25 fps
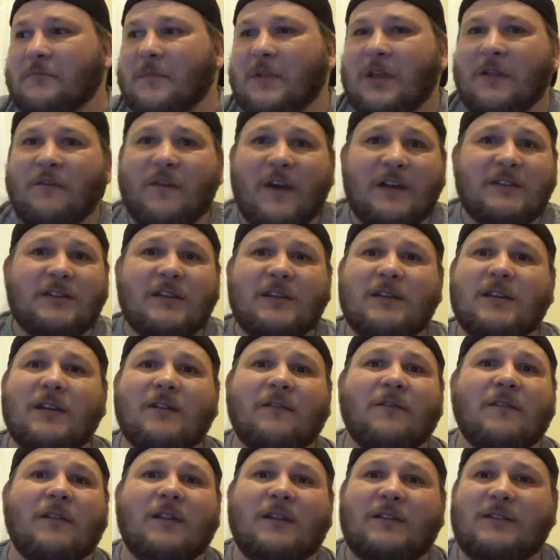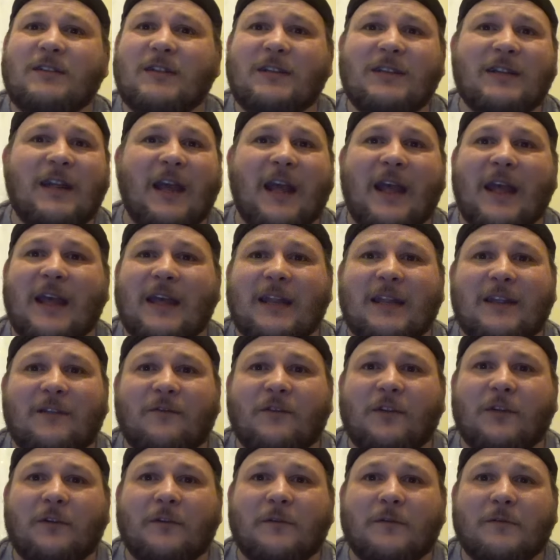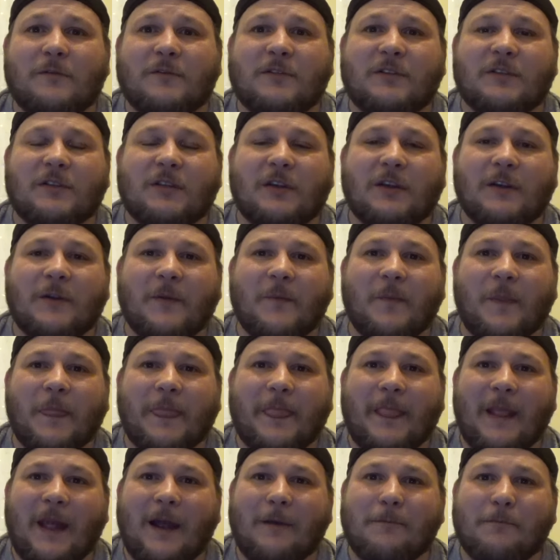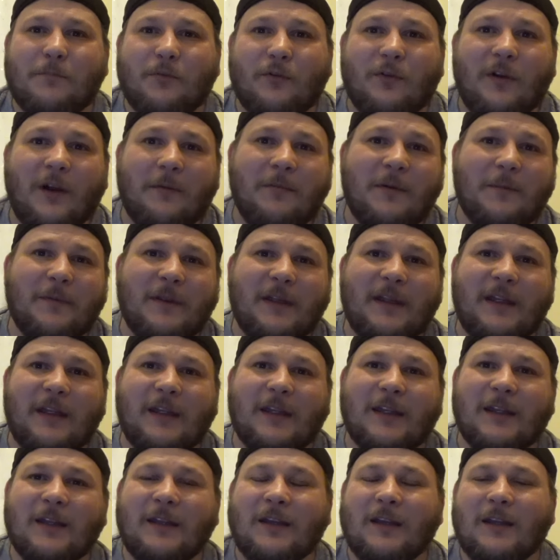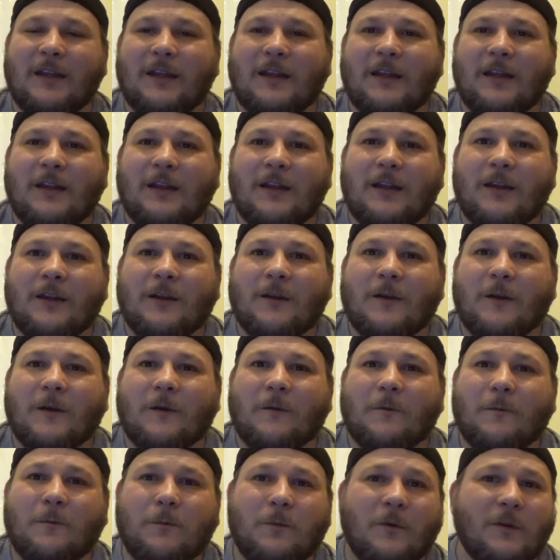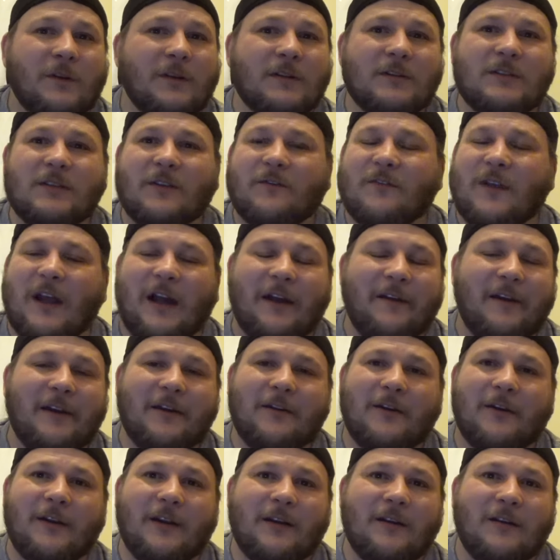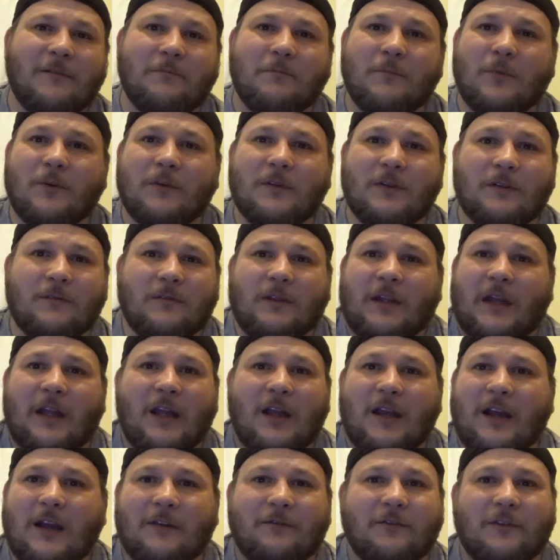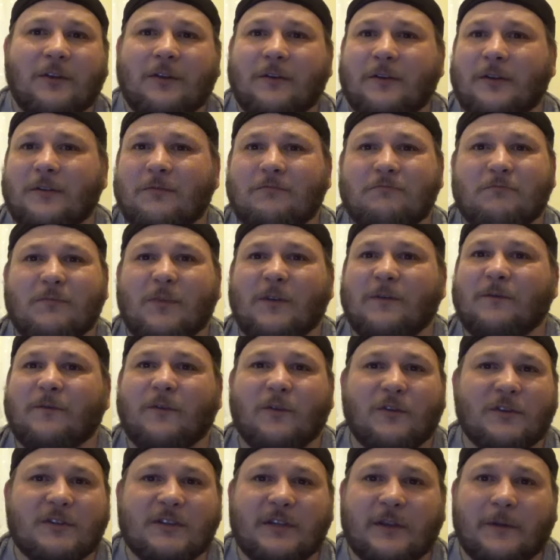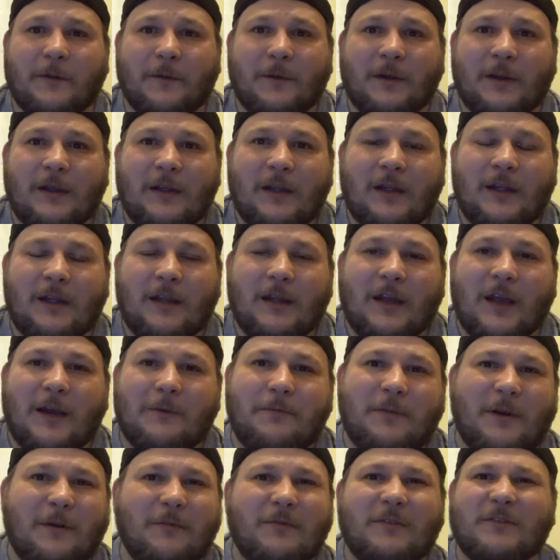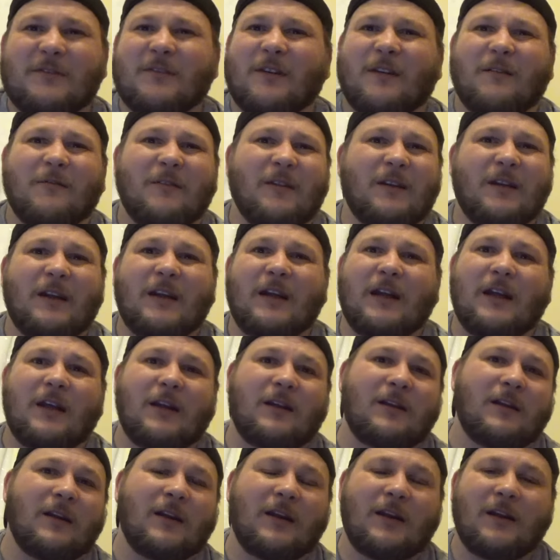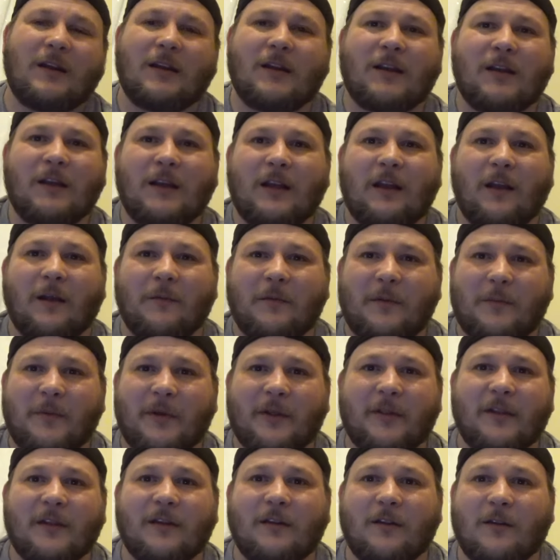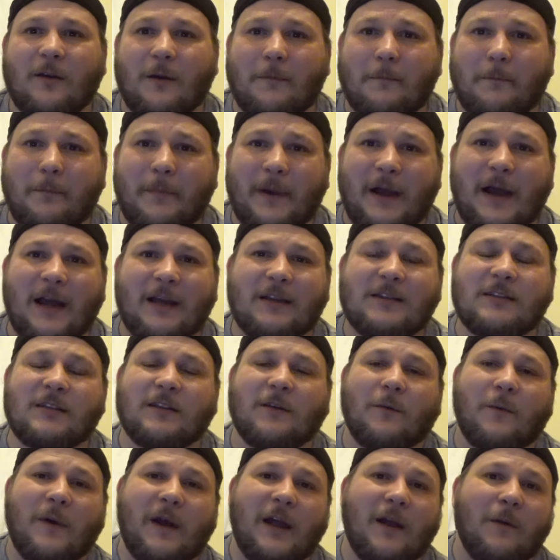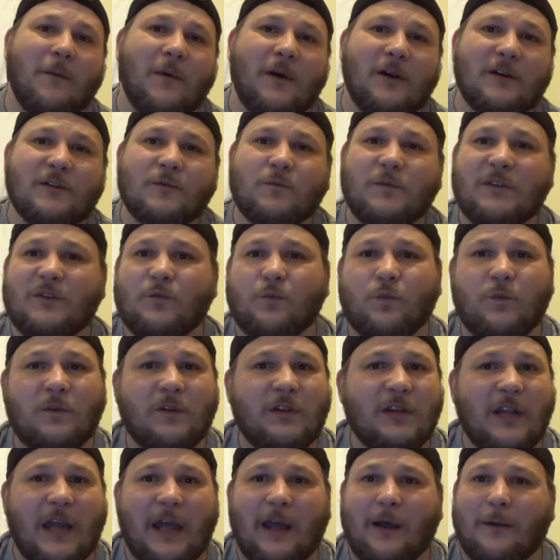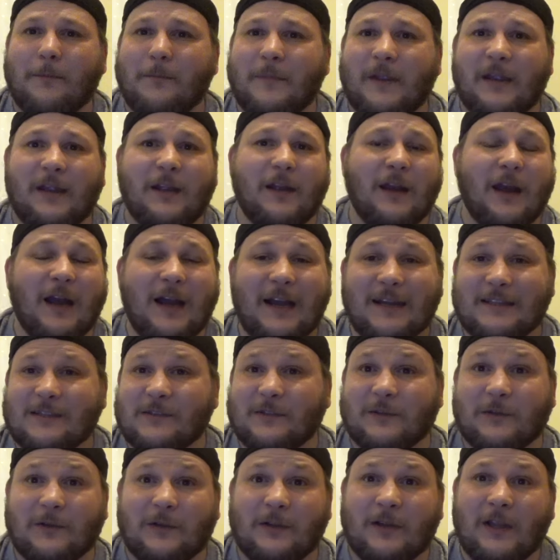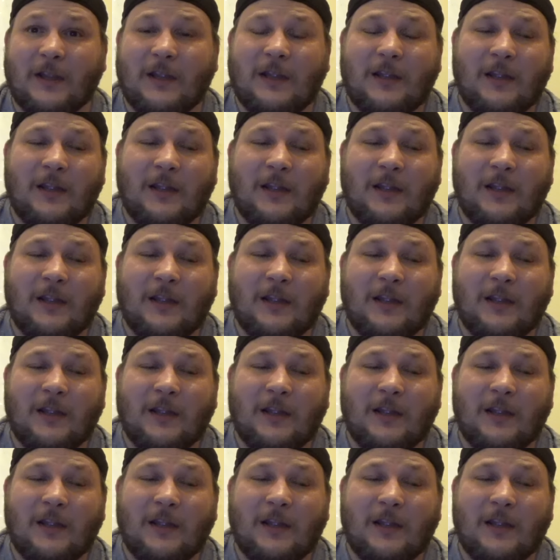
if I didn't didn't get any views, I probably wouldn't have carried on like after a month or two. I probably just gone ah I can't be bothered and gone back to the way I was, which wouldn't help me at all